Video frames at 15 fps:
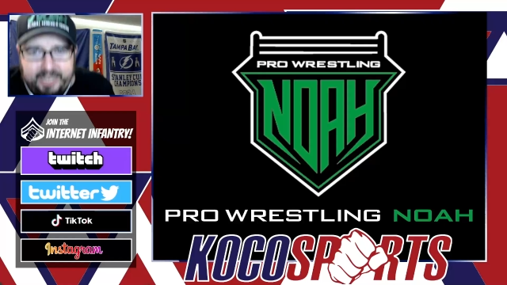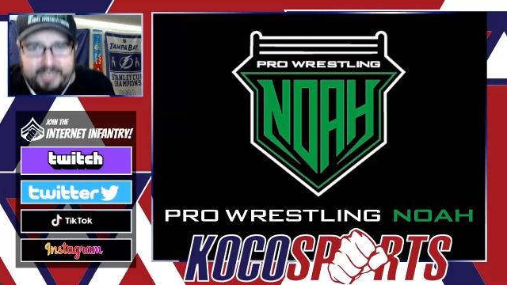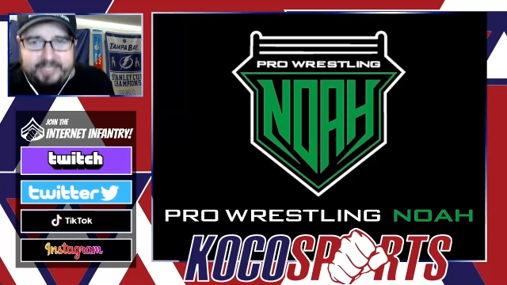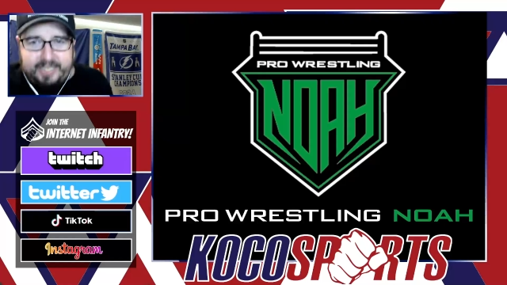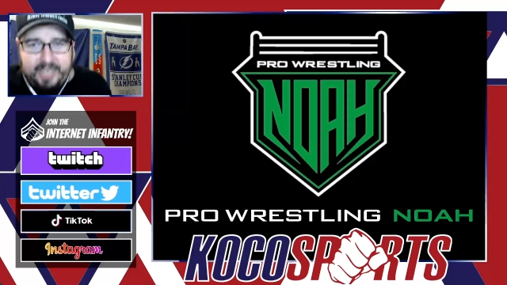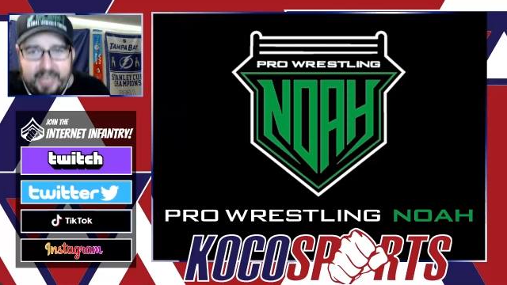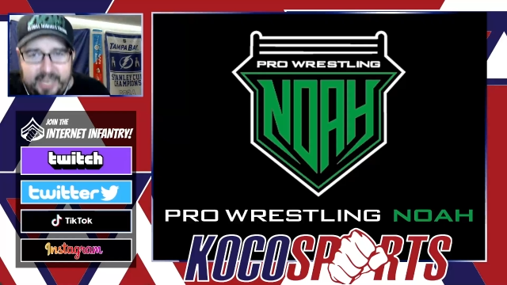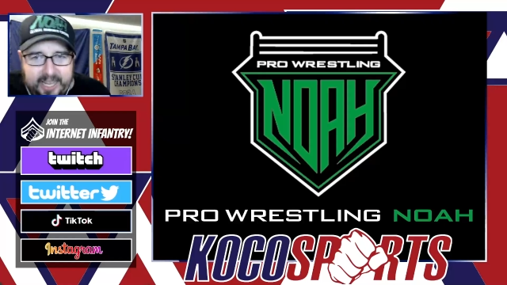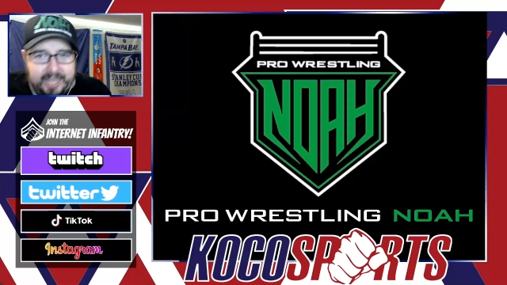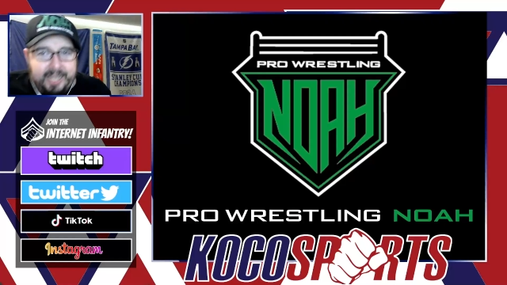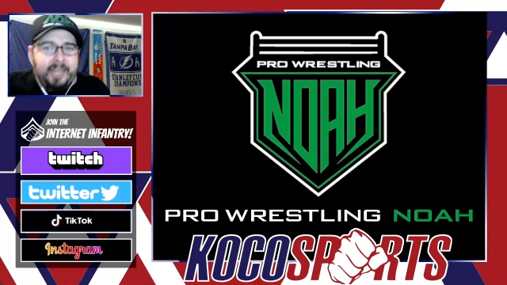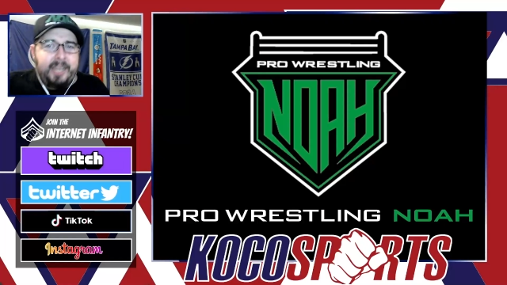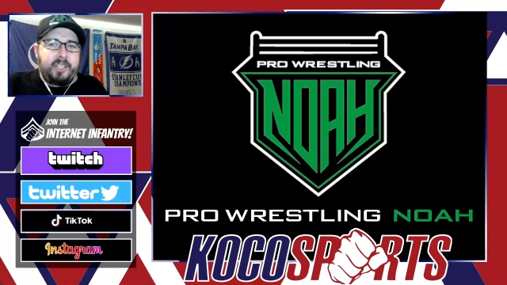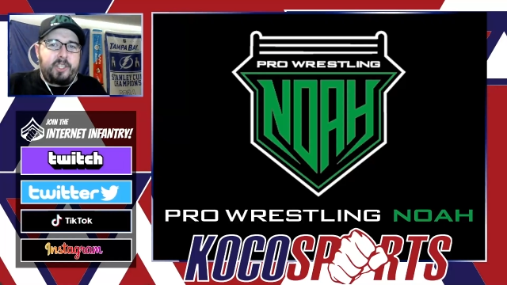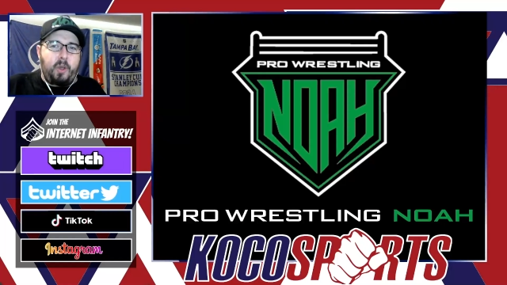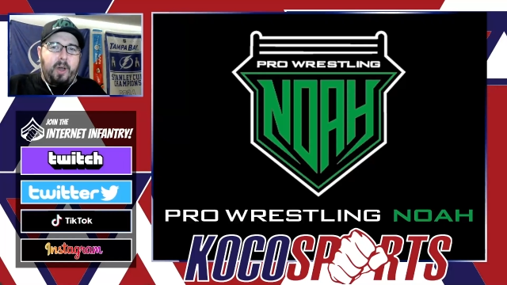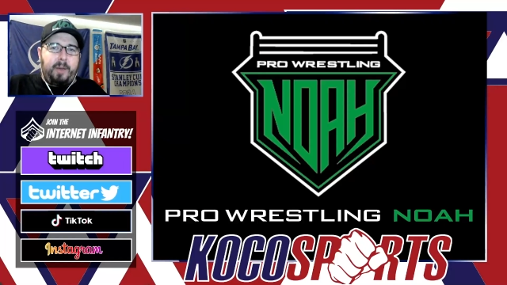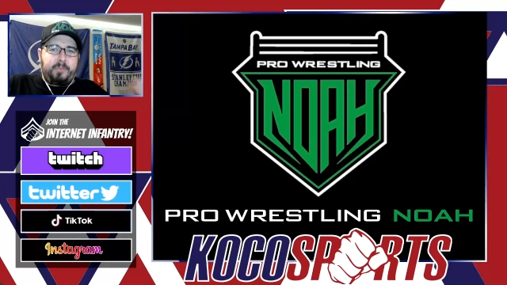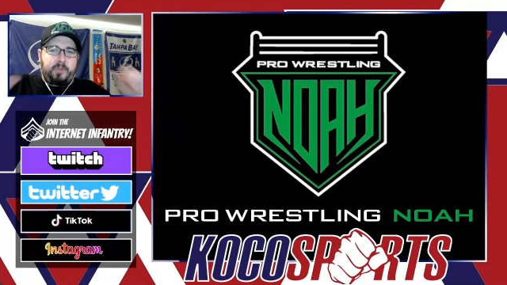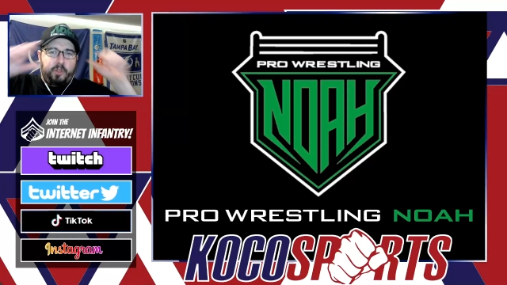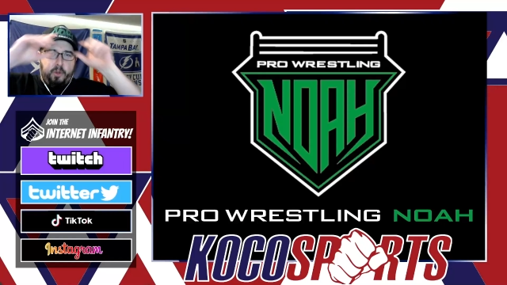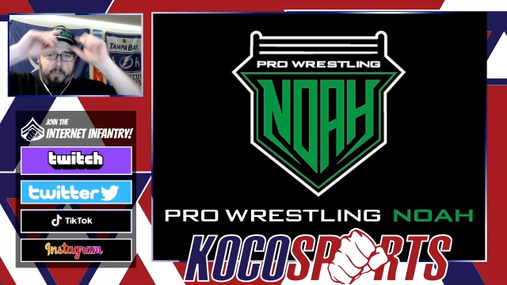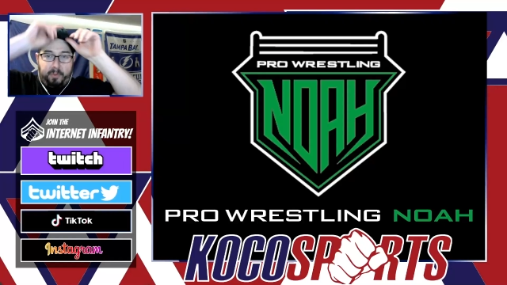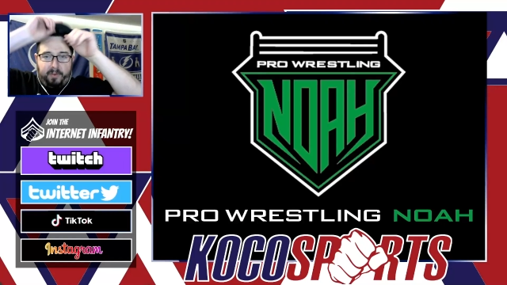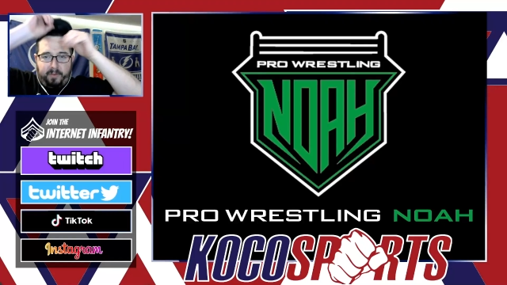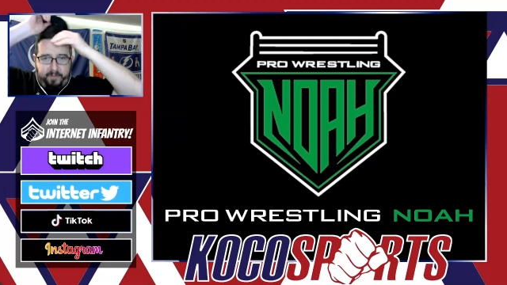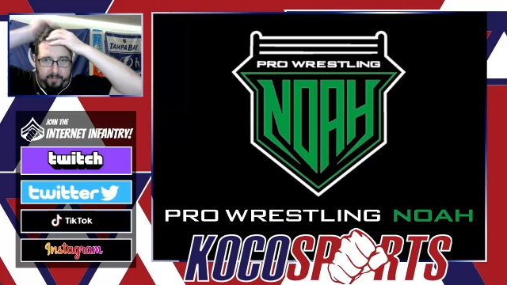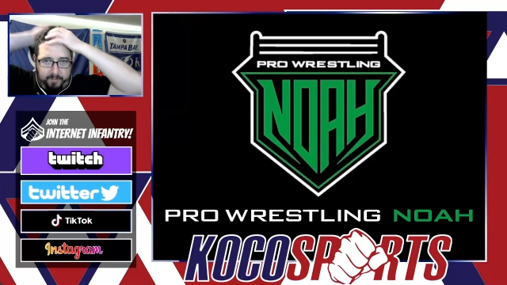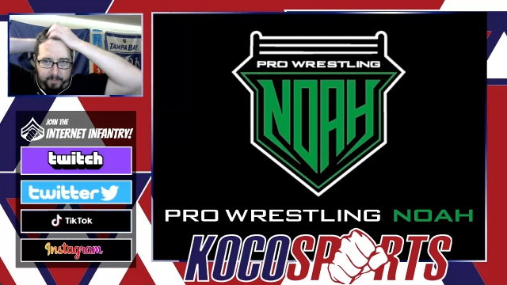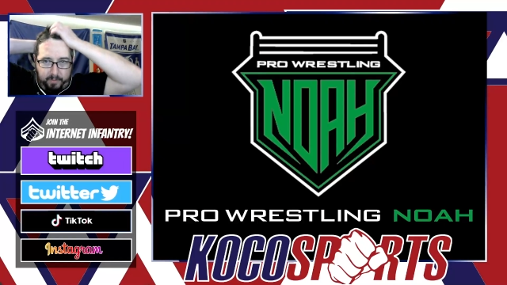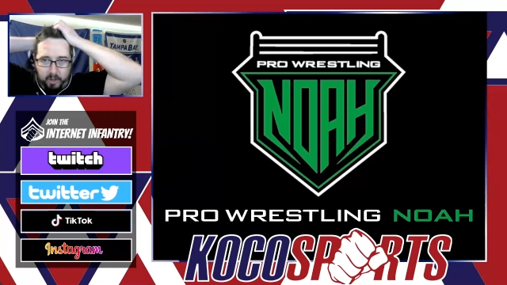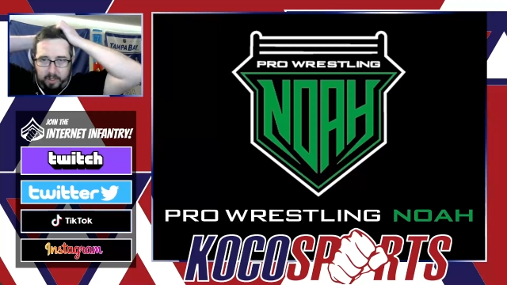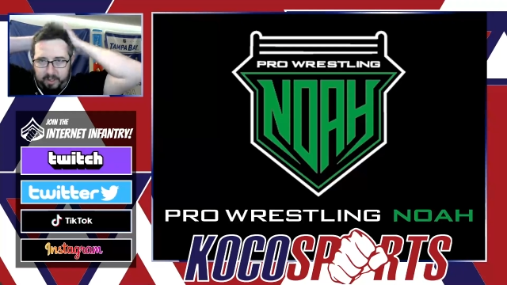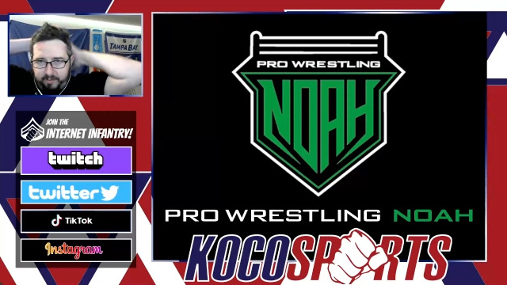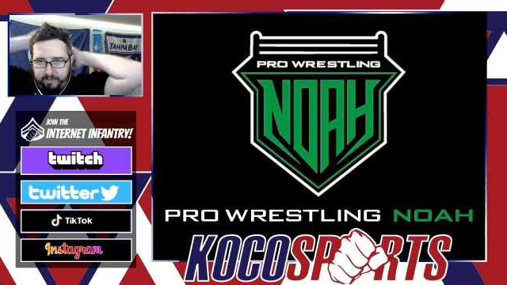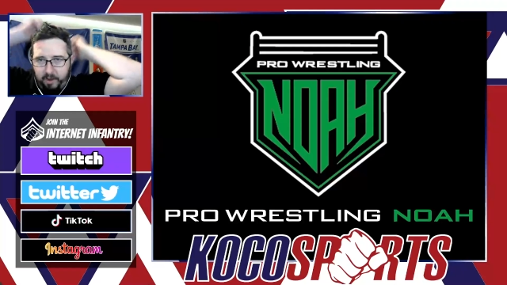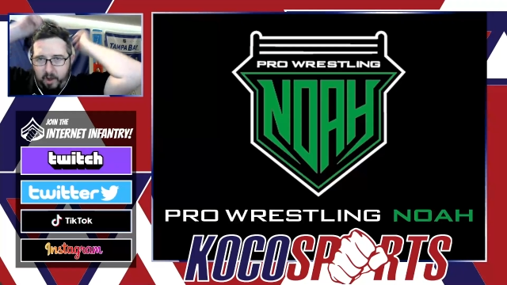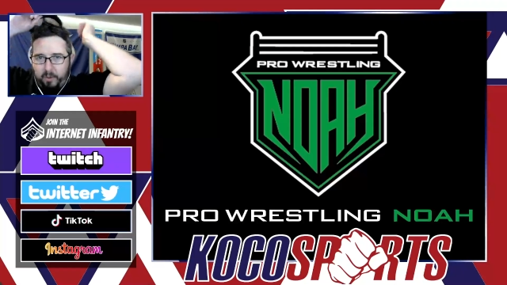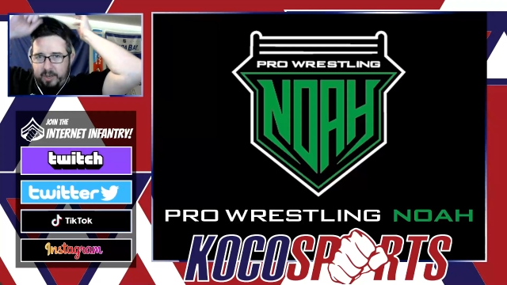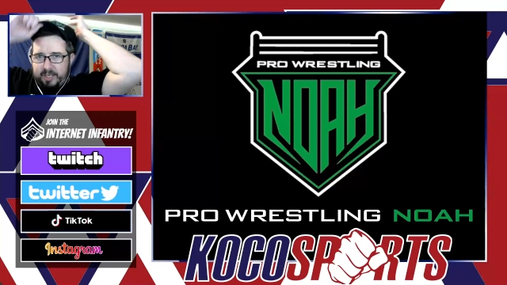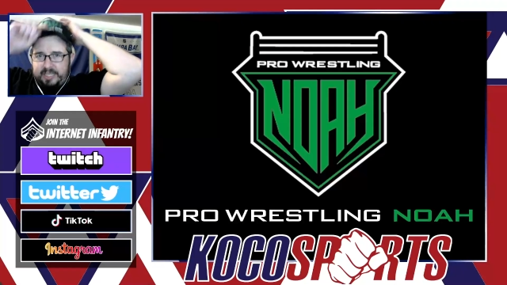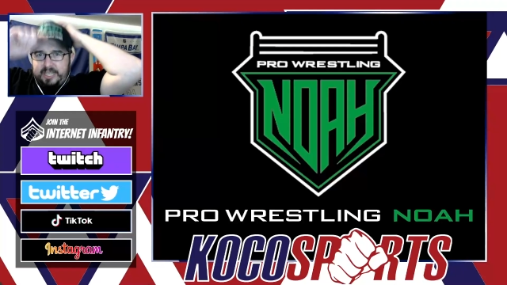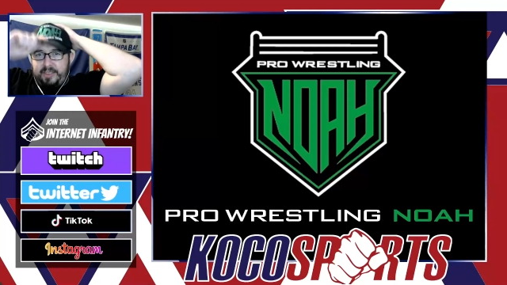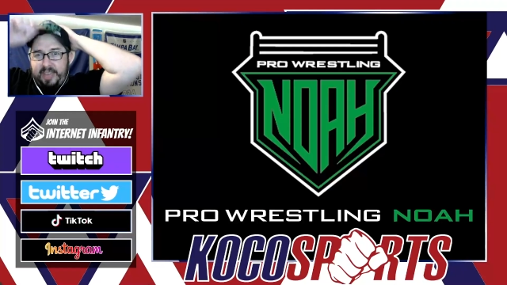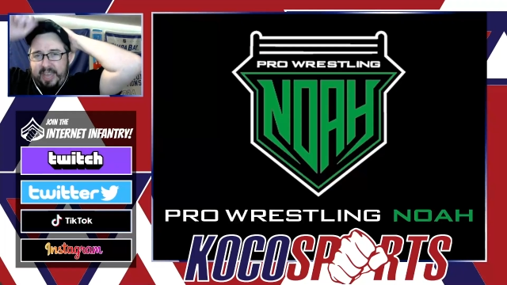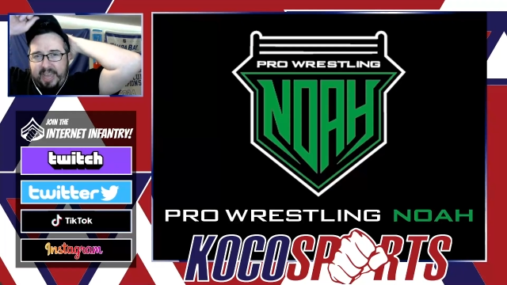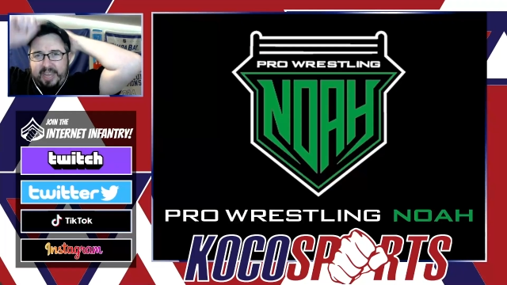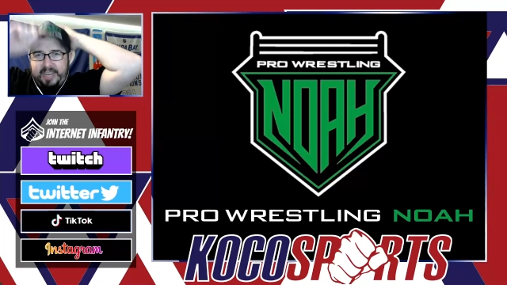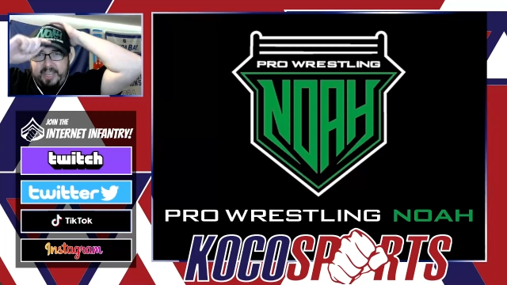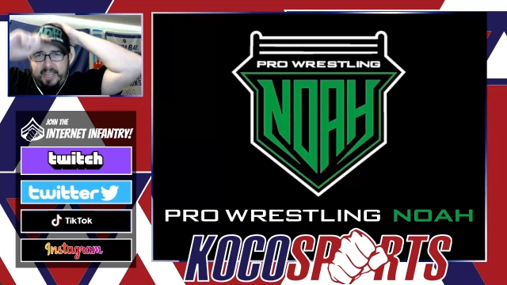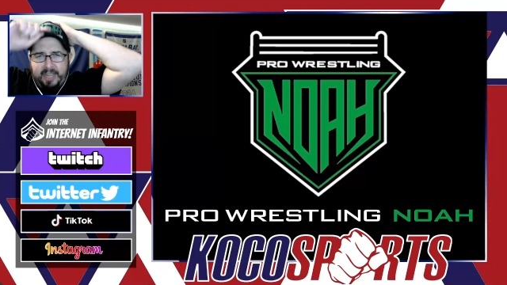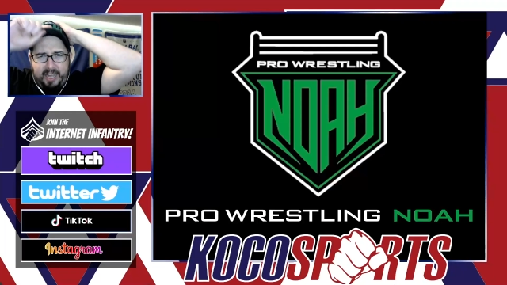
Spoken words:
Seiya. So I'm super looking forward to that.